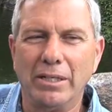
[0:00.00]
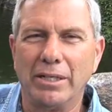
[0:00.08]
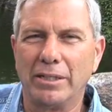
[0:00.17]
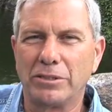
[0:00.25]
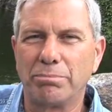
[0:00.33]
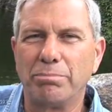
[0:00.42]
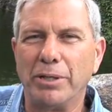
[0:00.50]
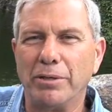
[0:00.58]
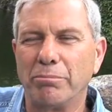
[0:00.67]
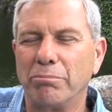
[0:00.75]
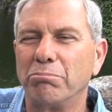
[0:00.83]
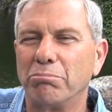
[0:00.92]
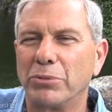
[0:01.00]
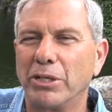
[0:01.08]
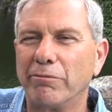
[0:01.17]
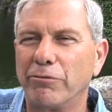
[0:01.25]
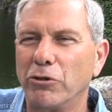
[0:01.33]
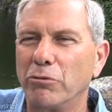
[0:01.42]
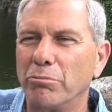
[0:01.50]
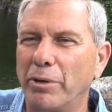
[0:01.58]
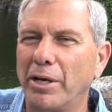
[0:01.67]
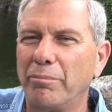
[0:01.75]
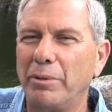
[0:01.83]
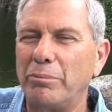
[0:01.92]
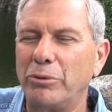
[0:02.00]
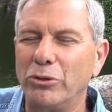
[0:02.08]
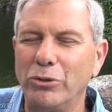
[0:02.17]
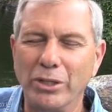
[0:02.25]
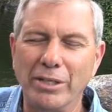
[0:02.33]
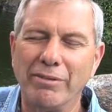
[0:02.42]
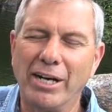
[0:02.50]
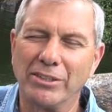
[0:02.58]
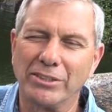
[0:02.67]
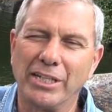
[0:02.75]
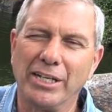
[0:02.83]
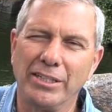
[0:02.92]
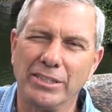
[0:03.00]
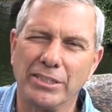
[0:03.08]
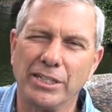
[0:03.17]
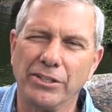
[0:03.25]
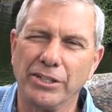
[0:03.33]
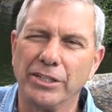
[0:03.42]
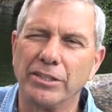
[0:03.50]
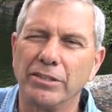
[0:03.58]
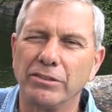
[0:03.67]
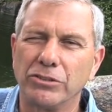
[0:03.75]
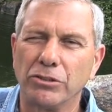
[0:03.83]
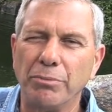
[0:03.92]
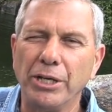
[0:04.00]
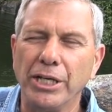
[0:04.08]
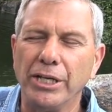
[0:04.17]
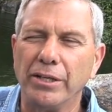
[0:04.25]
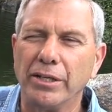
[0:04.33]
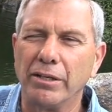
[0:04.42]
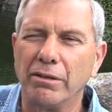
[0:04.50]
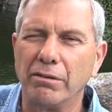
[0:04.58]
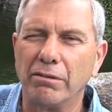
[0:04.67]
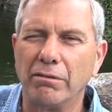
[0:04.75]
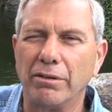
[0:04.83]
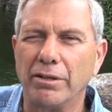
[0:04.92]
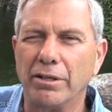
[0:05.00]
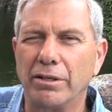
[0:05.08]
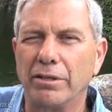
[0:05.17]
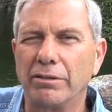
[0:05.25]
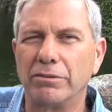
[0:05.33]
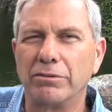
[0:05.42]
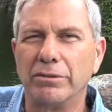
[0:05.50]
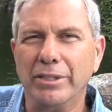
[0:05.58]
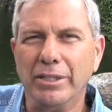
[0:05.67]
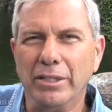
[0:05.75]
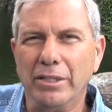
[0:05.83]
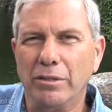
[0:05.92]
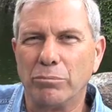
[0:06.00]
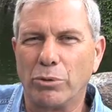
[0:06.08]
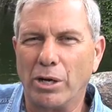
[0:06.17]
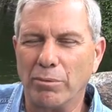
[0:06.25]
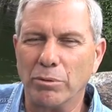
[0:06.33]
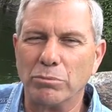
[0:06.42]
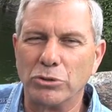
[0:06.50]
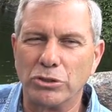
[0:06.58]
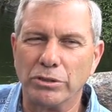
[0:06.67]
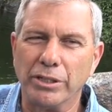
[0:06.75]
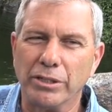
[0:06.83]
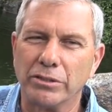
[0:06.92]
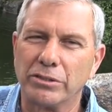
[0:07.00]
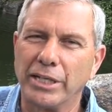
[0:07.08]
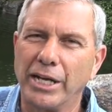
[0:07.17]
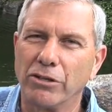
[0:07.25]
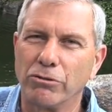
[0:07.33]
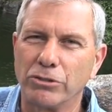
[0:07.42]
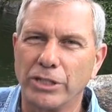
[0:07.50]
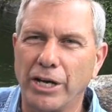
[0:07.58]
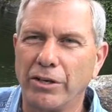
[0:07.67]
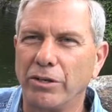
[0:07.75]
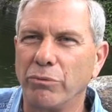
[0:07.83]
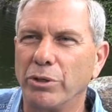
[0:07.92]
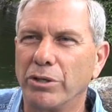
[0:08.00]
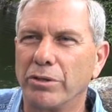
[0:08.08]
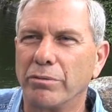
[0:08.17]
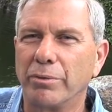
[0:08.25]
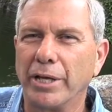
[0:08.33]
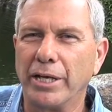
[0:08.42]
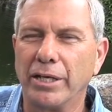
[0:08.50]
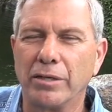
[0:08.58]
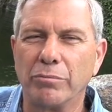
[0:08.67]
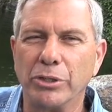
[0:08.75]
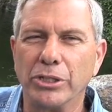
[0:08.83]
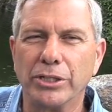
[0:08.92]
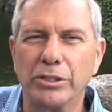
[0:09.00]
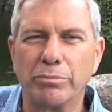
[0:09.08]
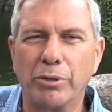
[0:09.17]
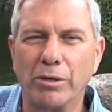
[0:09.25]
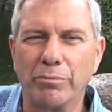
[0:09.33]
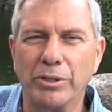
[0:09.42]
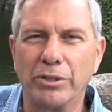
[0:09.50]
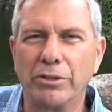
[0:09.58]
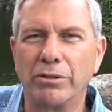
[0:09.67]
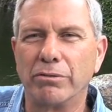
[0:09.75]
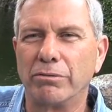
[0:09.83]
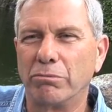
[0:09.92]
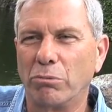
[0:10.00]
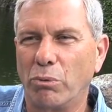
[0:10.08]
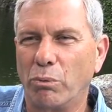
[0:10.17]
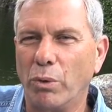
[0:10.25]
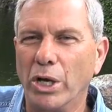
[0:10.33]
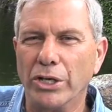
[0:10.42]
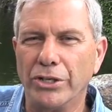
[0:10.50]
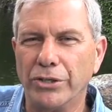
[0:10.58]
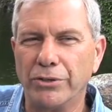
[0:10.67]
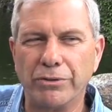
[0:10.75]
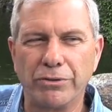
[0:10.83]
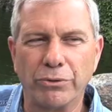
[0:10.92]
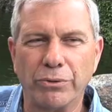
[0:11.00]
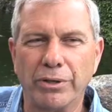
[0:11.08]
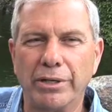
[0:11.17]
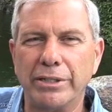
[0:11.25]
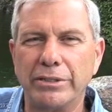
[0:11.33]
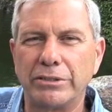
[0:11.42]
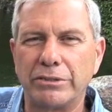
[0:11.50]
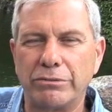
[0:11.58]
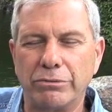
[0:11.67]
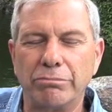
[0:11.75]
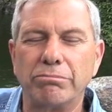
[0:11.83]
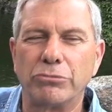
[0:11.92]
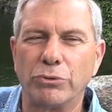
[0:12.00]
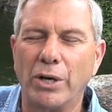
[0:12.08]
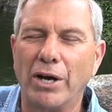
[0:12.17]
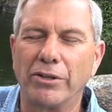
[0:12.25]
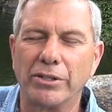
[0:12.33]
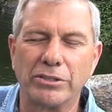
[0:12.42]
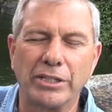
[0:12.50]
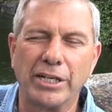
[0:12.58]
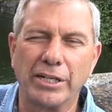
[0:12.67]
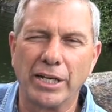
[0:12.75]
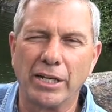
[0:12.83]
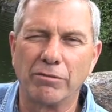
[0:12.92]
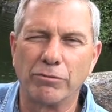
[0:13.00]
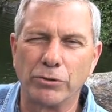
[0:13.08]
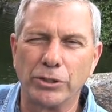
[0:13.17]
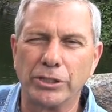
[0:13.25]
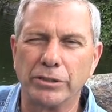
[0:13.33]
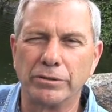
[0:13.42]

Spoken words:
it's been confirmed by people who live outside this area to me that the problems in Santa Cruz County with the Planning and Building Department are well known at least throughout the state of California.